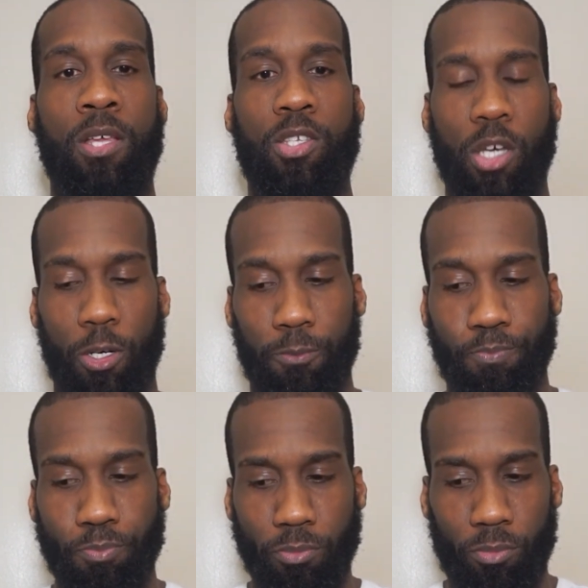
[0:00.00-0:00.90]

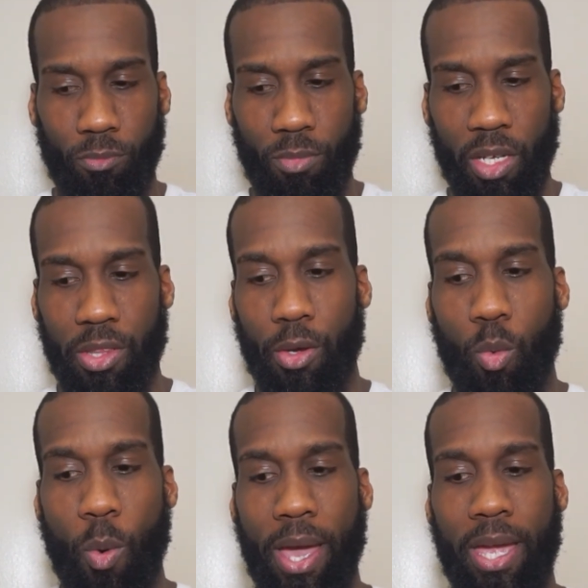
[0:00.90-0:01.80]
So the
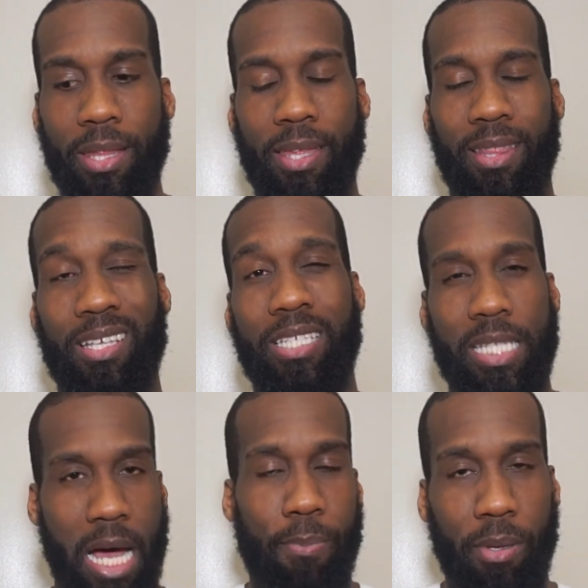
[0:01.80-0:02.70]
way that this
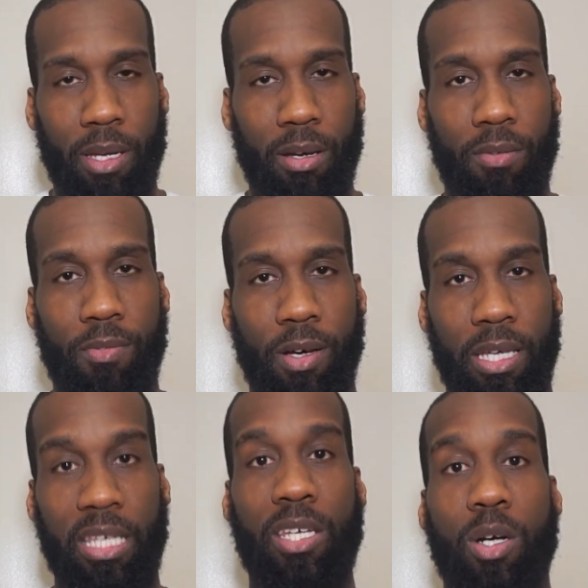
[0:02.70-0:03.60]
topic
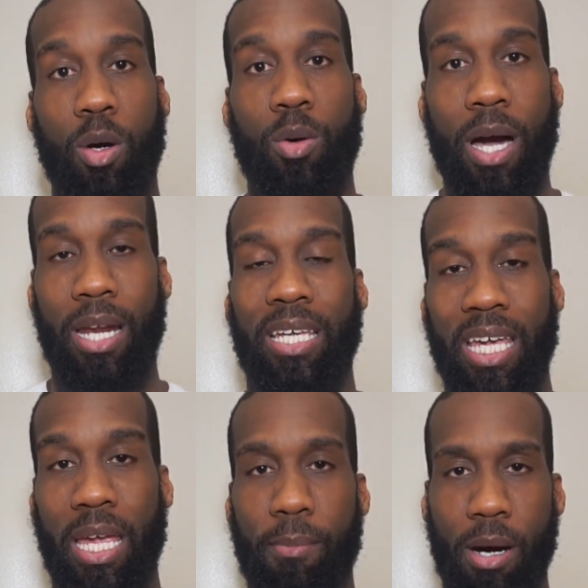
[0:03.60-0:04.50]
of ego kind of
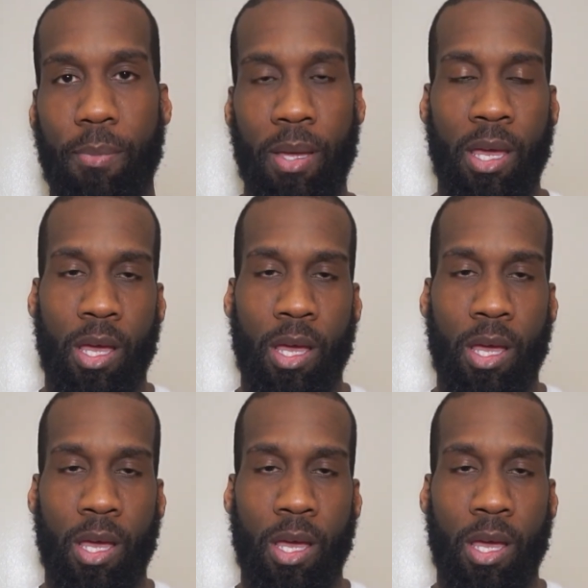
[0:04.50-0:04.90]
came up,